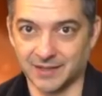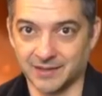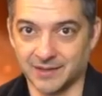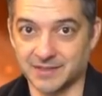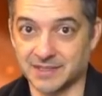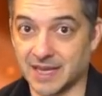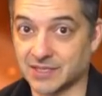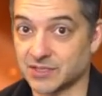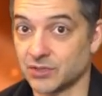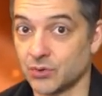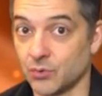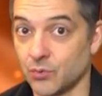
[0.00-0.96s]
Is he
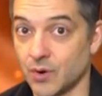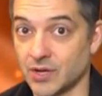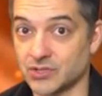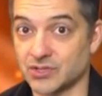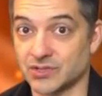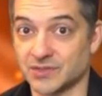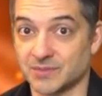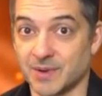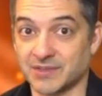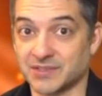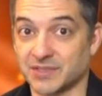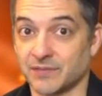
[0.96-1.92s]
asking you questions
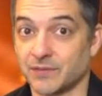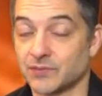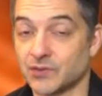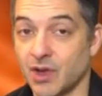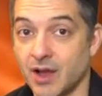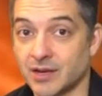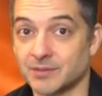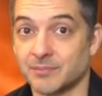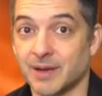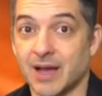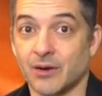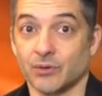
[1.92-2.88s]
about stuff you've talked
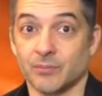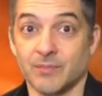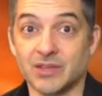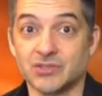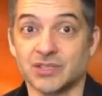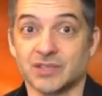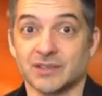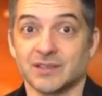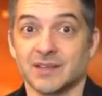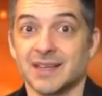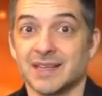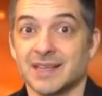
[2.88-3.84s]
about or
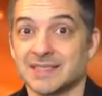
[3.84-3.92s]
mentioned? Is